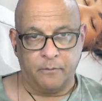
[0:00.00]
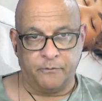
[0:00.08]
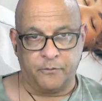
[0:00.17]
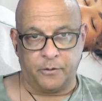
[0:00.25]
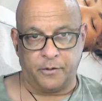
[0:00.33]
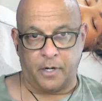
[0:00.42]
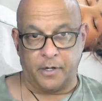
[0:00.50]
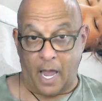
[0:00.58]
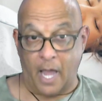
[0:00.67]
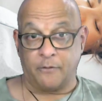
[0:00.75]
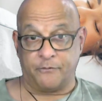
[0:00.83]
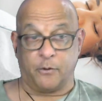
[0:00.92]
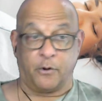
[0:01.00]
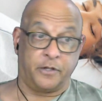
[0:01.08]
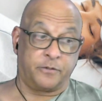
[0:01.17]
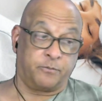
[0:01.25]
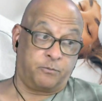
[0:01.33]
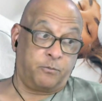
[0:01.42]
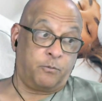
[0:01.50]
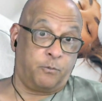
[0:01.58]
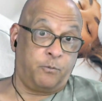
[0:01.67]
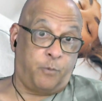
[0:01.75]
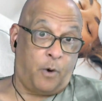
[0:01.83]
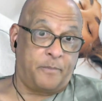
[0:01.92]
his
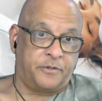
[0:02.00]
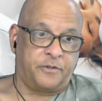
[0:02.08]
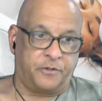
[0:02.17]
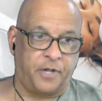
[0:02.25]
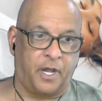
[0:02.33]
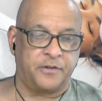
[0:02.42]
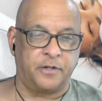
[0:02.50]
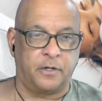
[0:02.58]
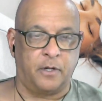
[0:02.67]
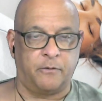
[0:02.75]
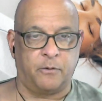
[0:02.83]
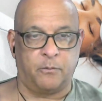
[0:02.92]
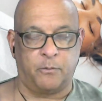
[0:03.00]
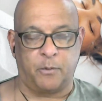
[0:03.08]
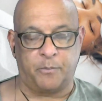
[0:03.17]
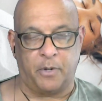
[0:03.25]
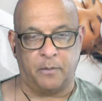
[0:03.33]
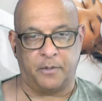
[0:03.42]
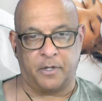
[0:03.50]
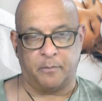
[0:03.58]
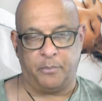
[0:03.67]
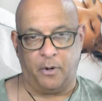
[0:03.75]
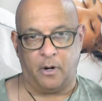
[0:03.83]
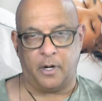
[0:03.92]
representation of the
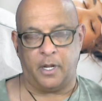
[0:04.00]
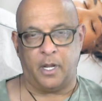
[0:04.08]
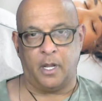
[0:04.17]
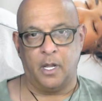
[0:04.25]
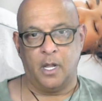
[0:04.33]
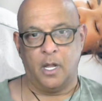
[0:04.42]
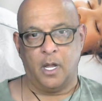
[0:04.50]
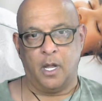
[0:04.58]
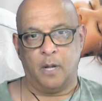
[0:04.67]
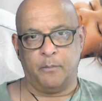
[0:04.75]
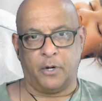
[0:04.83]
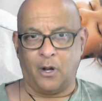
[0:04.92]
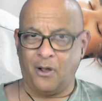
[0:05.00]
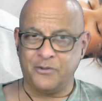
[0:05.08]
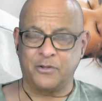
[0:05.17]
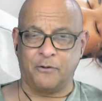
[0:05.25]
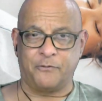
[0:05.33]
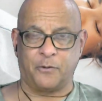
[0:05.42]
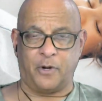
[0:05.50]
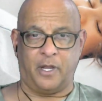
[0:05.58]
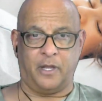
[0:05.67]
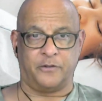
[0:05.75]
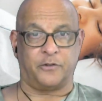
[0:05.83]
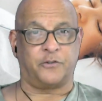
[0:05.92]
Republican Party, but also for
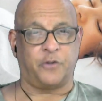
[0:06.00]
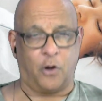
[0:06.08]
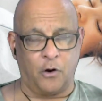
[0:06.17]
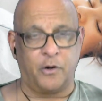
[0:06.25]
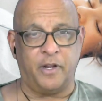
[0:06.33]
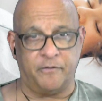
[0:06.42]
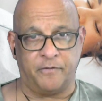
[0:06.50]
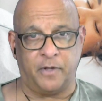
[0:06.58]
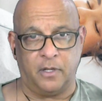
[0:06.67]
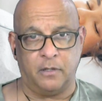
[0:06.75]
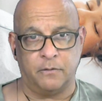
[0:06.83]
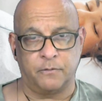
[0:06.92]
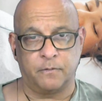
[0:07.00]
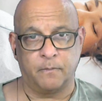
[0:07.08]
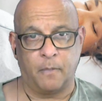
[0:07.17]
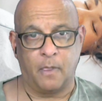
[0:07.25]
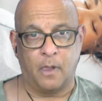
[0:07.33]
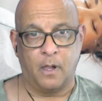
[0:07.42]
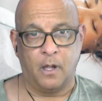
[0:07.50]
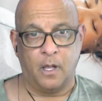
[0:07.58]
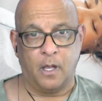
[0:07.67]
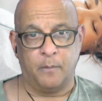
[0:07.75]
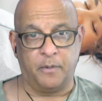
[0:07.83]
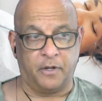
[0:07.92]
his attorney fees.
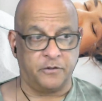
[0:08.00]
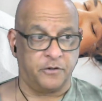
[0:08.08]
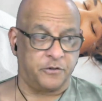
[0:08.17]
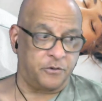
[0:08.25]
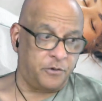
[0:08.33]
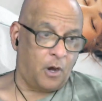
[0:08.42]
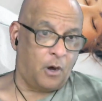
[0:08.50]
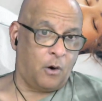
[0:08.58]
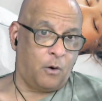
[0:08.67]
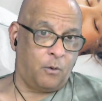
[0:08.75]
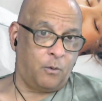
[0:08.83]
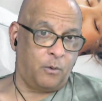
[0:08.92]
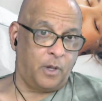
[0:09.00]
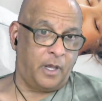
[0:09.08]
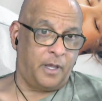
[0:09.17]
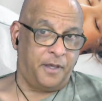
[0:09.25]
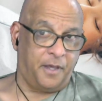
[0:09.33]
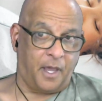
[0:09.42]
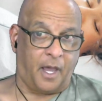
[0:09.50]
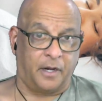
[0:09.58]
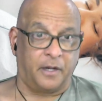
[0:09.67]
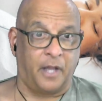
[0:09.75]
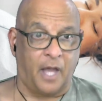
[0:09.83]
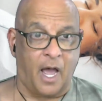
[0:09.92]
Because as you know, he had
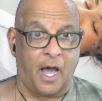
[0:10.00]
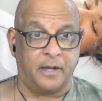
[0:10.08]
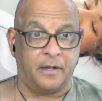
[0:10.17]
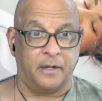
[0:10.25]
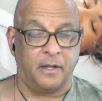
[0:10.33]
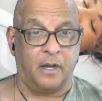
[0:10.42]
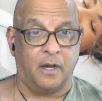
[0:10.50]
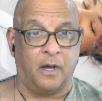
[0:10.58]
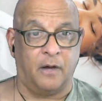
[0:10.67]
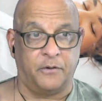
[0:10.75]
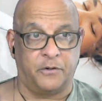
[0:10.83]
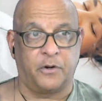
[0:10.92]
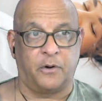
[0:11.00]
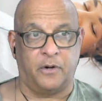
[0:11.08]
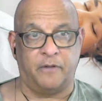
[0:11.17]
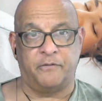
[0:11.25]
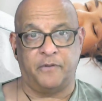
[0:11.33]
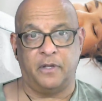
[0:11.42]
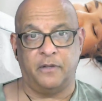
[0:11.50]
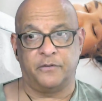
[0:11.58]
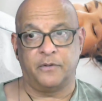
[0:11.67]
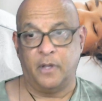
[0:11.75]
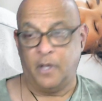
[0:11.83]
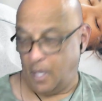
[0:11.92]
a lot of attorney
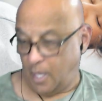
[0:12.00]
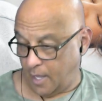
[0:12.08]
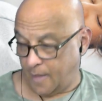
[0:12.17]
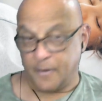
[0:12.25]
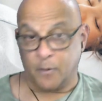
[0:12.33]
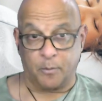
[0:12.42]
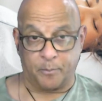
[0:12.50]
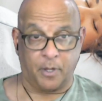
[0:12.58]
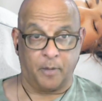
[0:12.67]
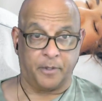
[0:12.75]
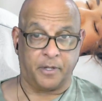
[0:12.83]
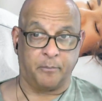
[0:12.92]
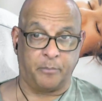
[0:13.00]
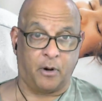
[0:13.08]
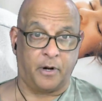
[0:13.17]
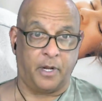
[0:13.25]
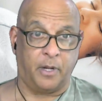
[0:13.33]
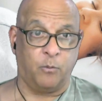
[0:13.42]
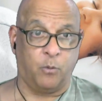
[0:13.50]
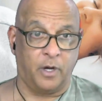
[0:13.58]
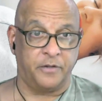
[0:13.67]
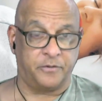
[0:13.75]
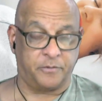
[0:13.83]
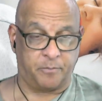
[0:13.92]
fees and the Republican Party
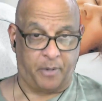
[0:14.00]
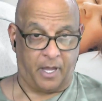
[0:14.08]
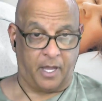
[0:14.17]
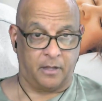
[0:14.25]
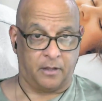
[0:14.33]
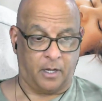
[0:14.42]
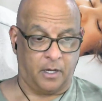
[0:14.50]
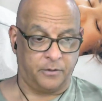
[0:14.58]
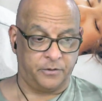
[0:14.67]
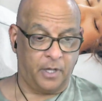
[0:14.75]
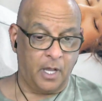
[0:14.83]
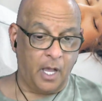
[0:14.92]
was paying those.